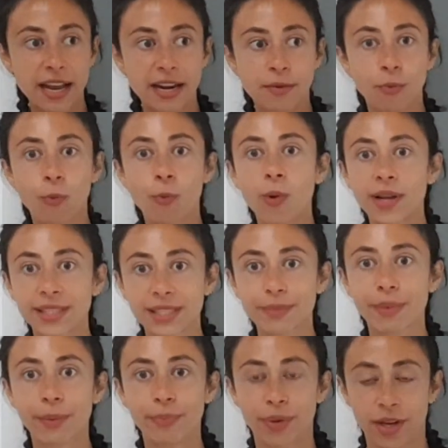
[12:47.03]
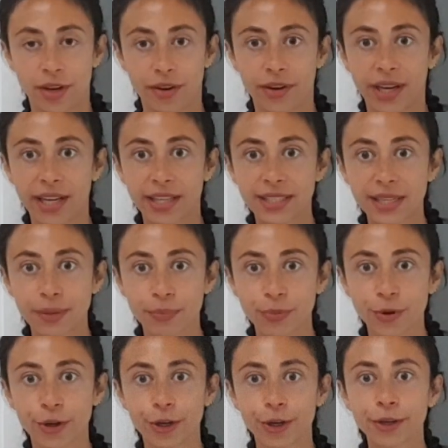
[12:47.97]
once my periods
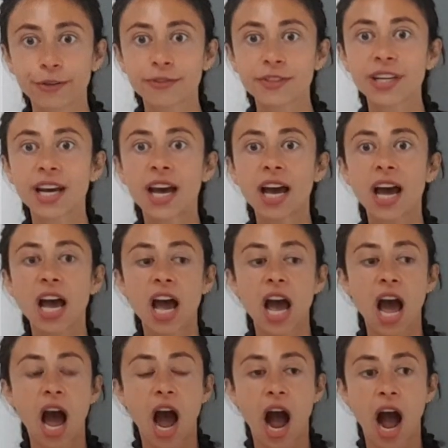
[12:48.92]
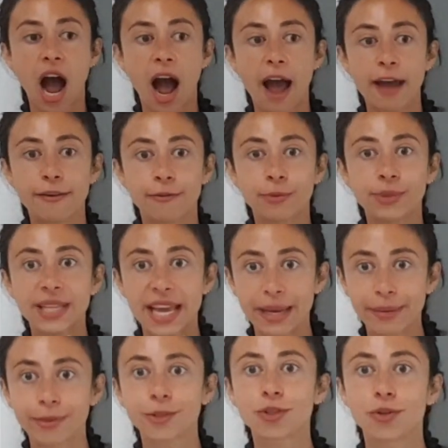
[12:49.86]
improved, I was
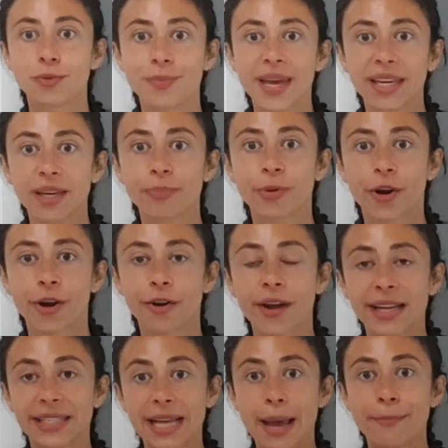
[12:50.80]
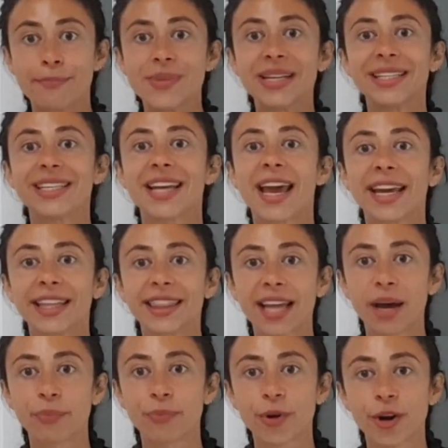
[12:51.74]
able to make progress and maintain
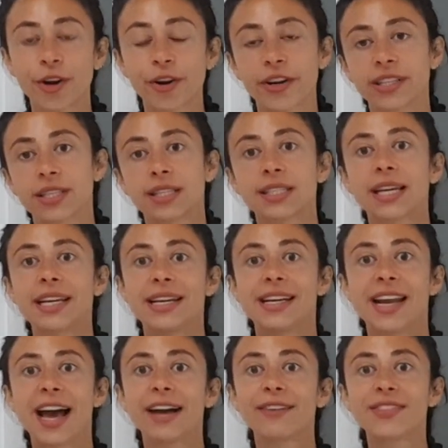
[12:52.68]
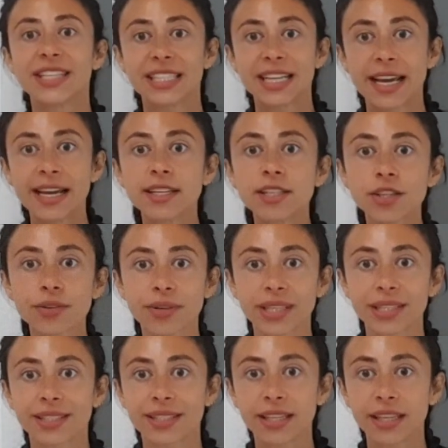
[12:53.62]
that progress because I didn't have this
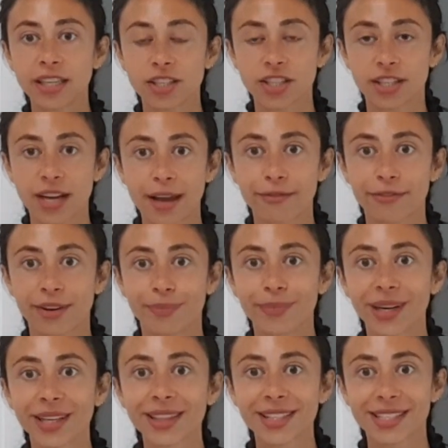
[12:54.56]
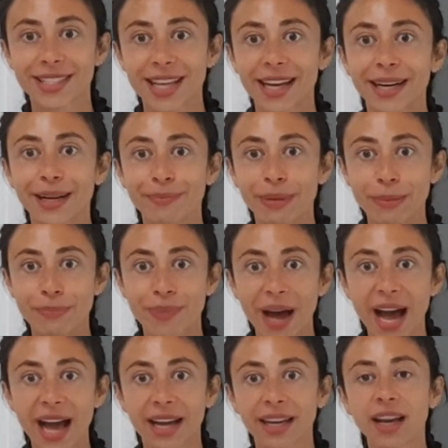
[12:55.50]
hindrance each and every month setting me
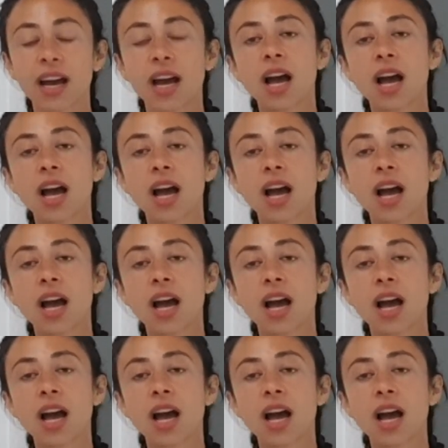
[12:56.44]
back.